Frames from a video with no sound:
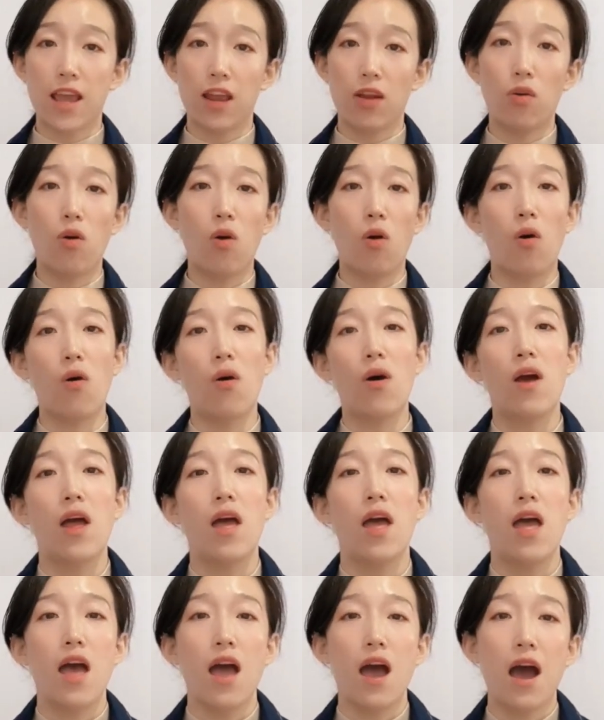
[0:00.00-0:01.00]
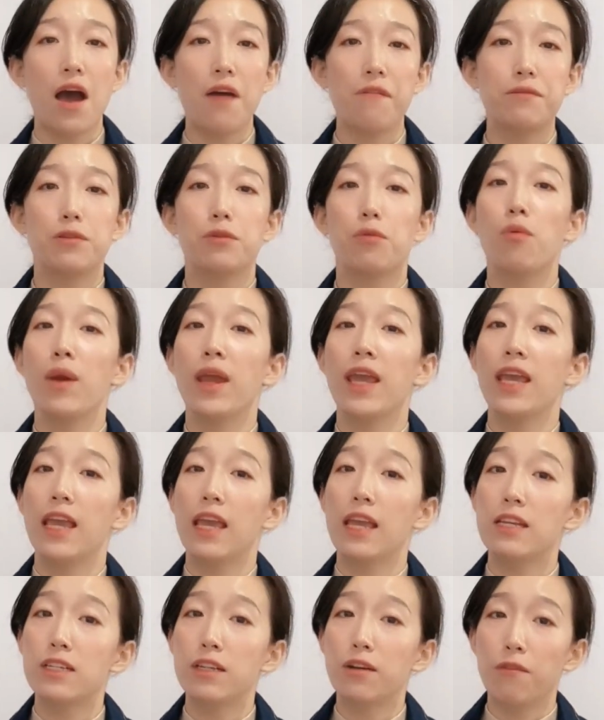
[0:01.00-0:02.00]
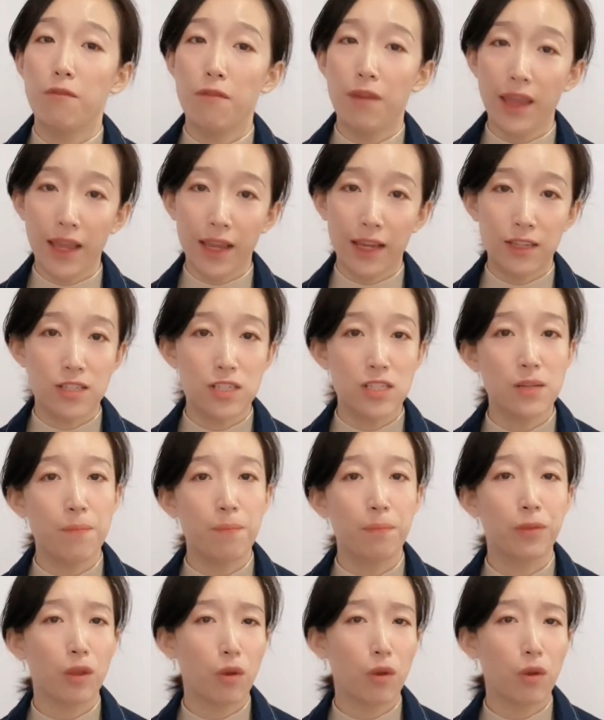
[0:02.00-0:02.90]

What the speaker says: at all. After we intervened,